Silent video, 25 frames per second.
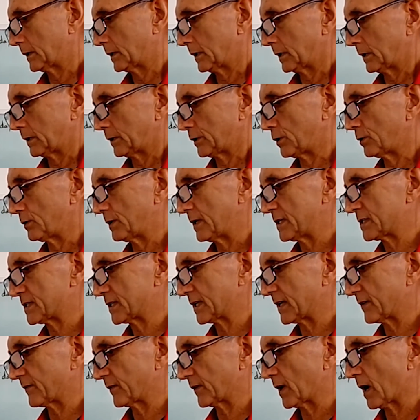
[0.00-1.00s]
You need to
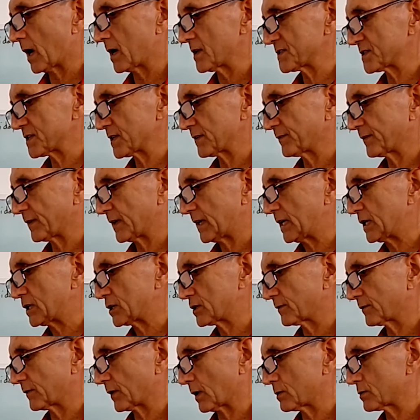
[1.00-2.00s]
give an answer for each of
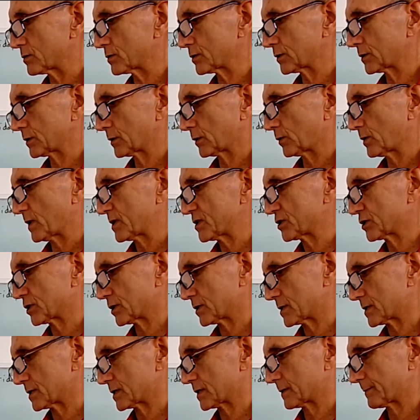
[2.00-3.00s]
those
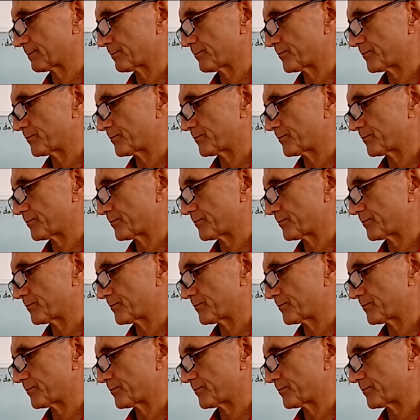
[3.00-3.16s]
questions.